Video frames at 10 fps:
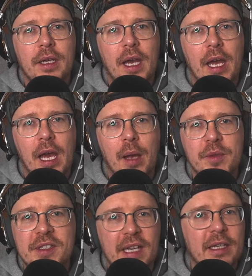
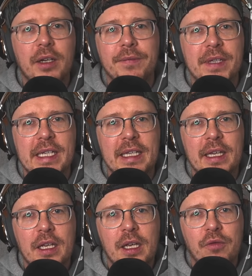Sailor V...
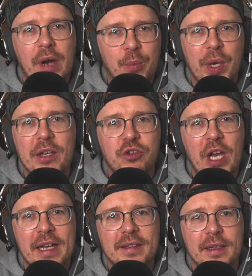Rampage
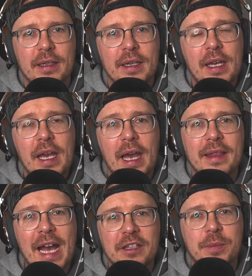Jackson. And
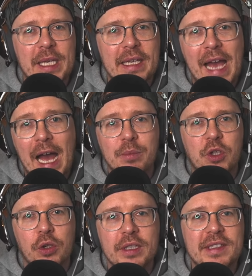that's me. I'm
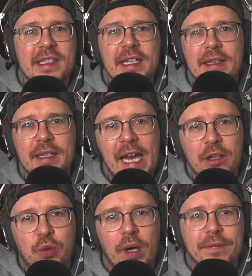done. See you in the next one.